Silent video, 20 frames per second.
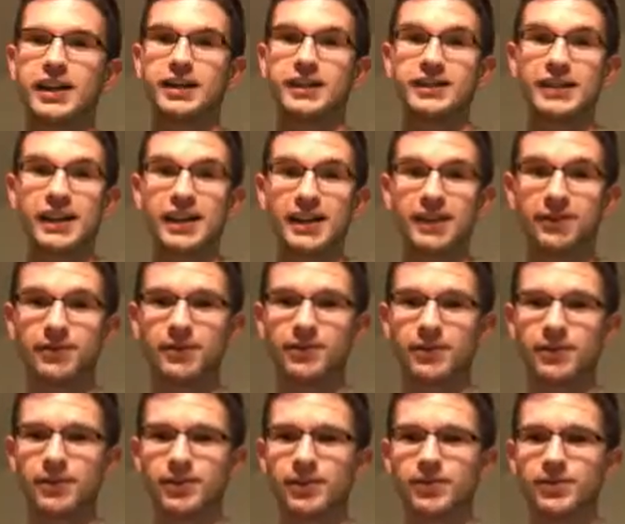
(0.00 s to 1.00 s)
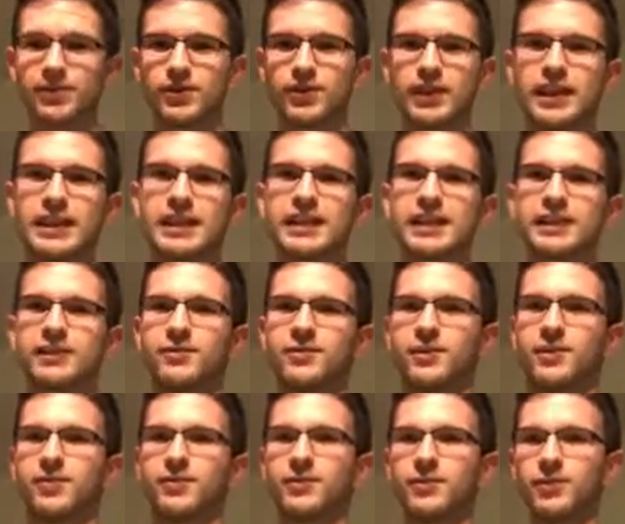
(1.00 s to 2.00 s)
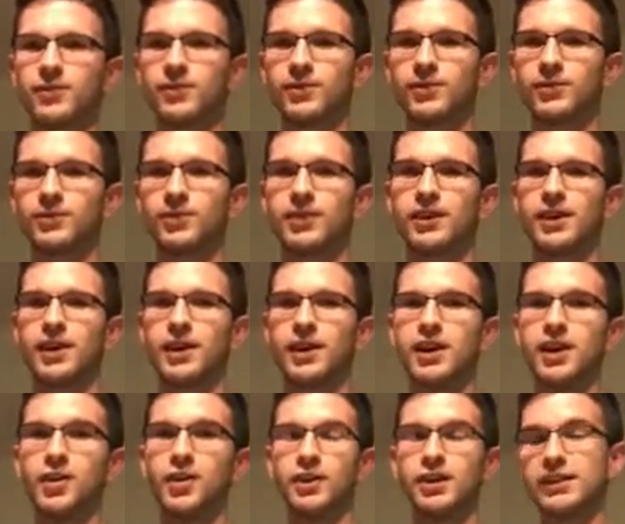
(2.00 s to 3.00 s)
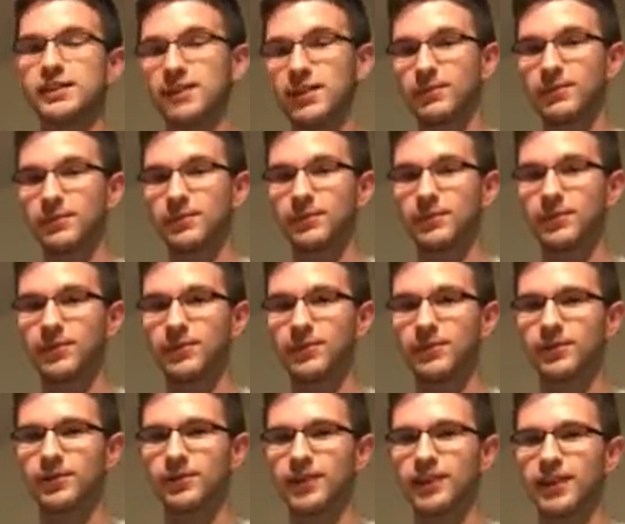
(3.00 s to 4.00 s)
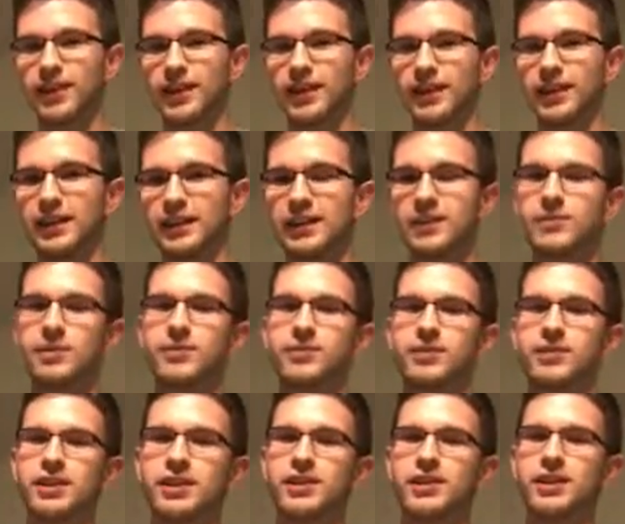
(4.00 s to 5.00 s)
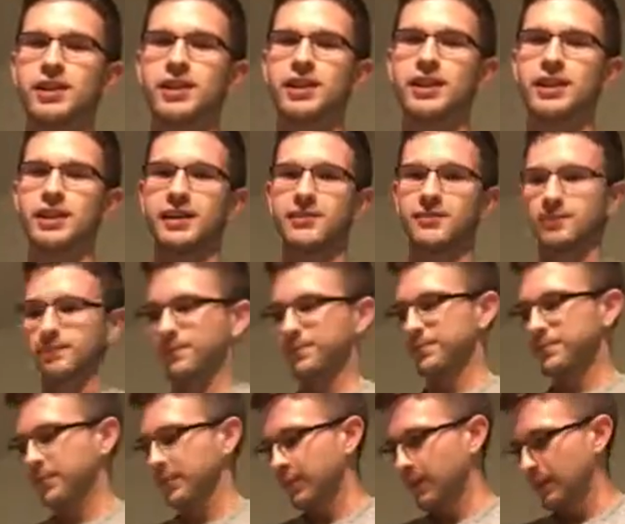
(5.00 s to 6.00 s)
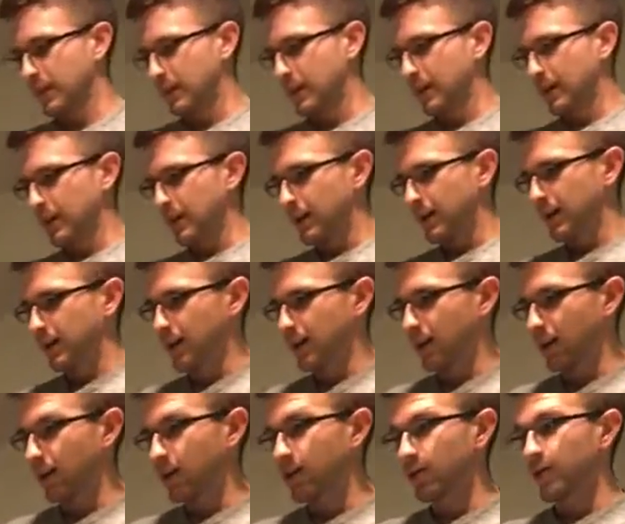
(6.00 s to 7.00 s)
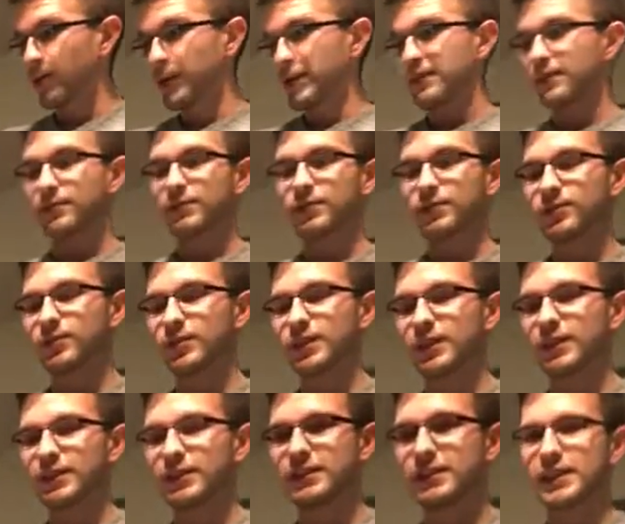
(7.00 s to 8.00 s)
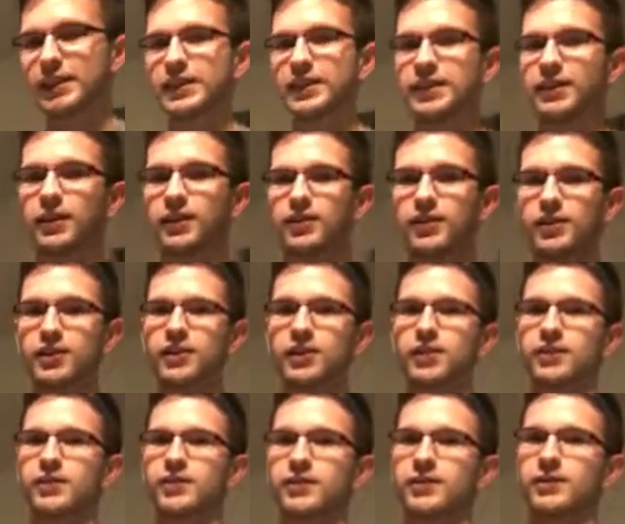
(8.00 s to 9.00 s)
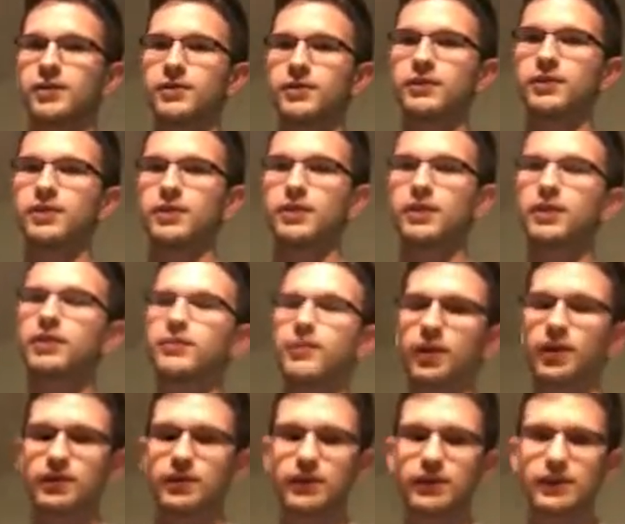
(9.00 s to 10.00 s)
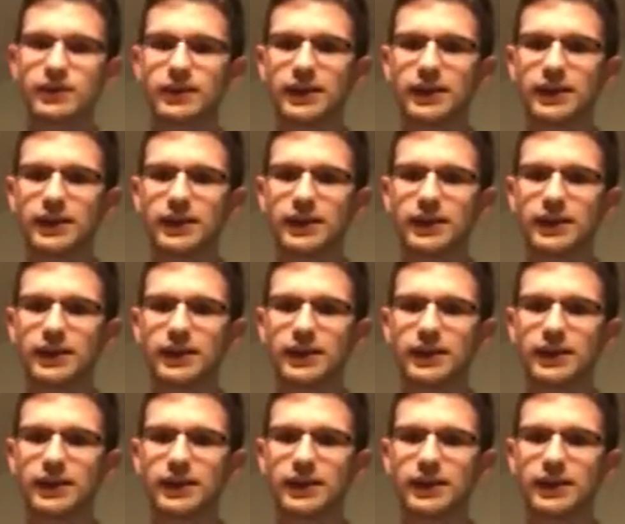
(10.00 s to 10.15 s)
hands after, and you start eating raw food or any type of food, that's pretty much how you're going to get it. Other ways of doing it is eating undercooked food. Also the